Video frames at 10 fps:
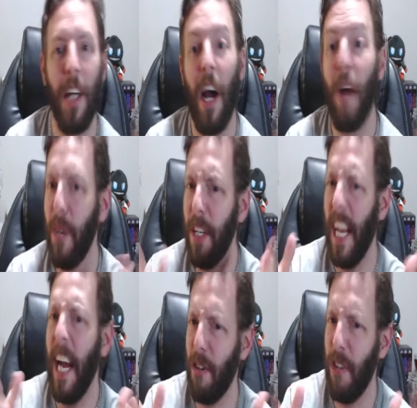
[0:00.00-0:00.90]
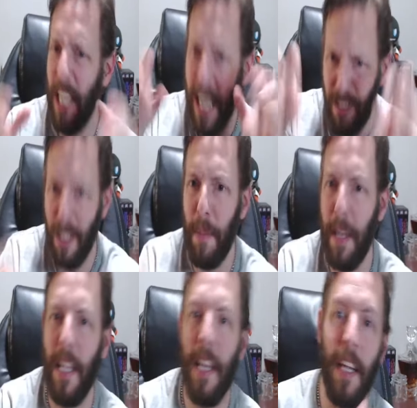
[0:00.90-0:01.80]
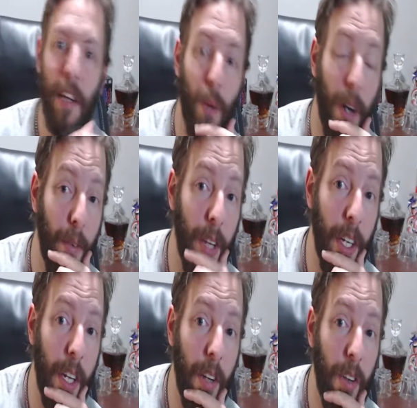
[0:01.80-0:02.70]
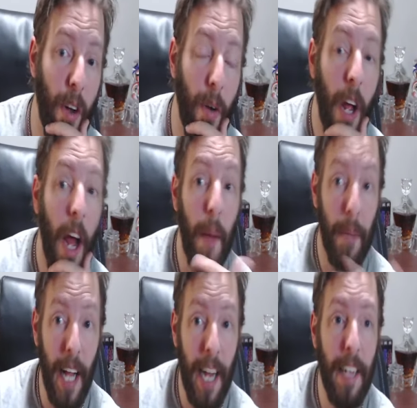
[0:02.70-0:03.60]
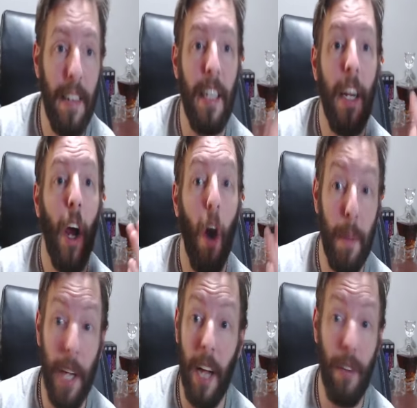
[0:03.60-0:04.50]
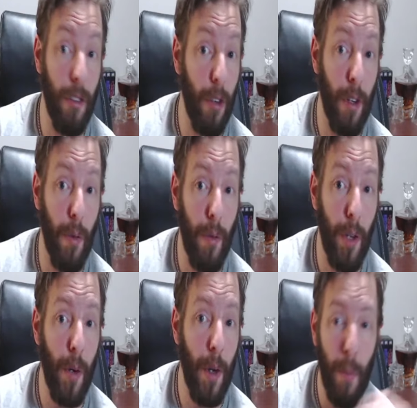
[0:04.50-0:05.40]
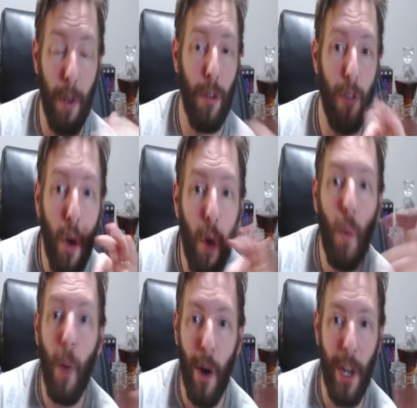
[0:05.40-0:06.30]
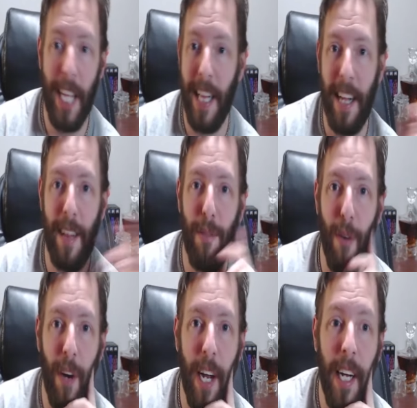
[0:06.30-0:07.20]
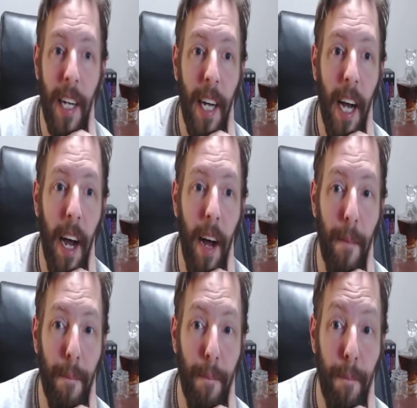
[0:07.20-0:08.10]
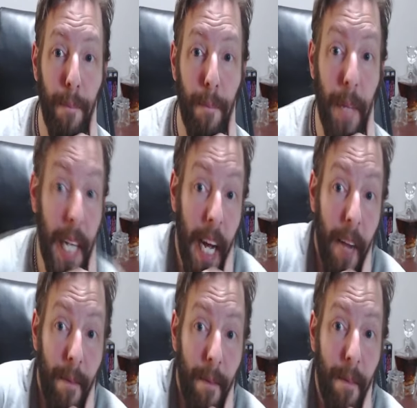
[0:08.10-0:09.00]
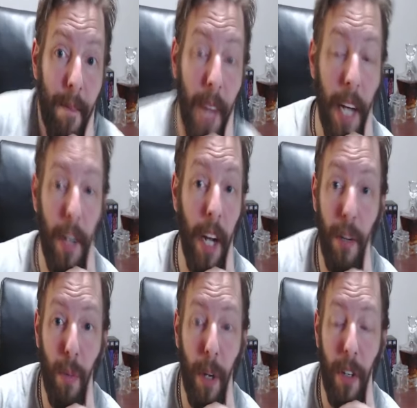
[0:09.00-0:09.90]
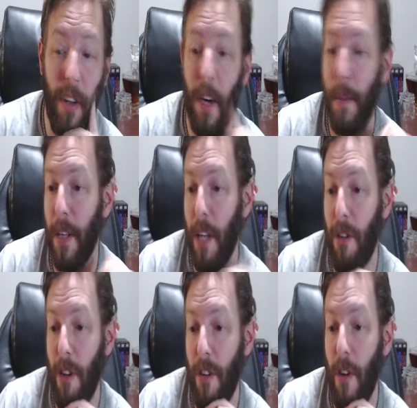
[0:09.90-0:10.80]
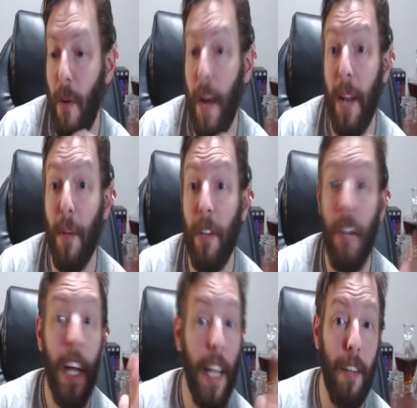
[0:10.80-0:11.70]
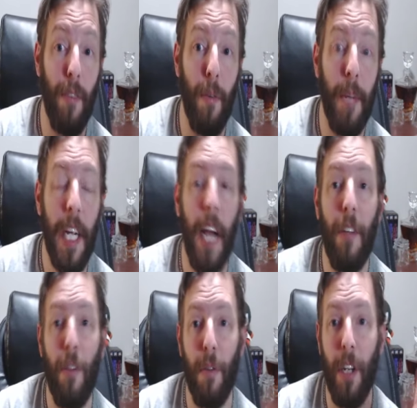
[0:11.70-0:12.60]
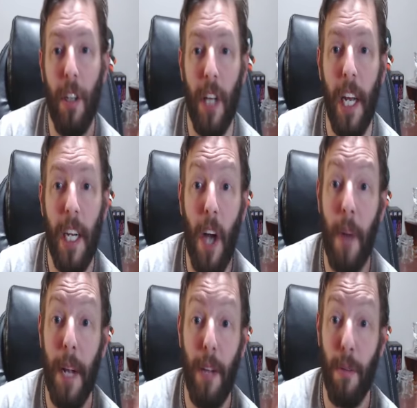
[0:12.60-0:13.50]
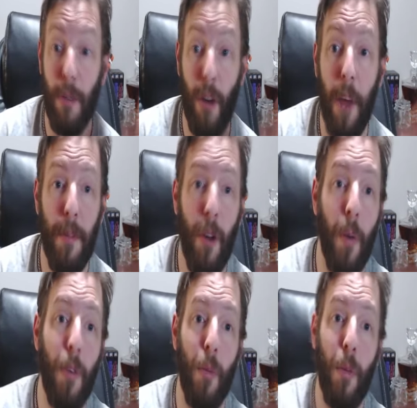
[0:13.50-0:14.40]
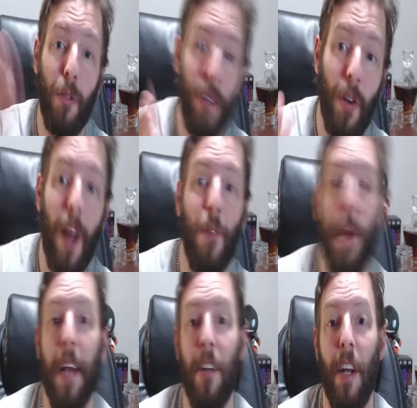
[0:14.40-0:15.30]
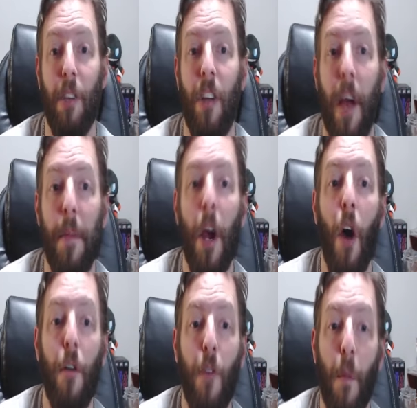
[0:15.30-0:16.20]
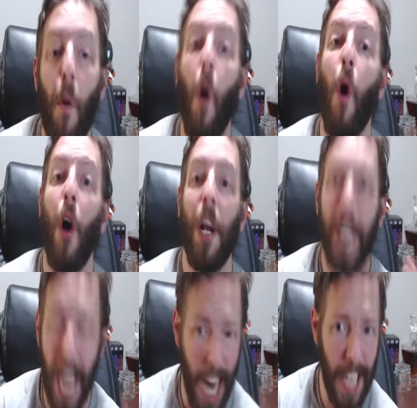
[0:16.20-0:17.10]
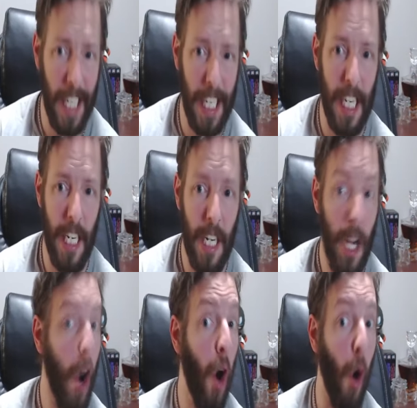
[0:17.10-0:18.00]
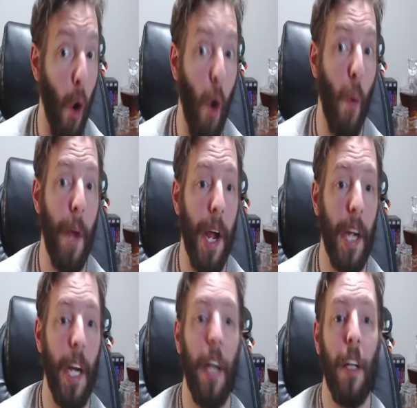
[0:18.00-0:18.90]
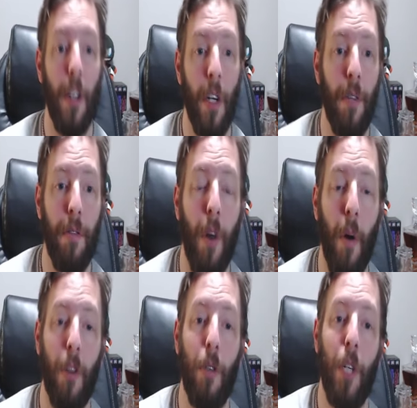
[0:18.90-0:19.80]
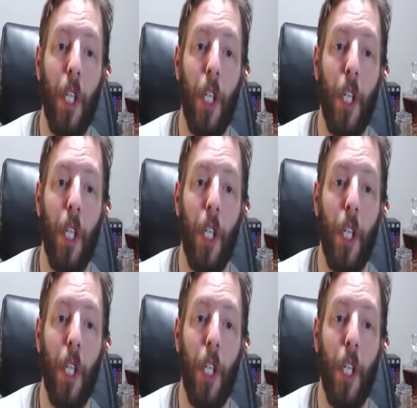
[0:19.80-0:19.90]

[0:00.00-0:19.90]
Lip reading: I wanted to actually sink my teeth into it. I really did. So, I'm glad I did. Hope you guys enjoyed the review and it wasn't too wordy and lengthy for you. But yeah, I just wanted to talk about that shit. So, anyways, that's it for me, guys. Don't forget to like, comment, and subscribe as always. And we'll see you guys back here next time for more Kengan Omega. Looking forward to it.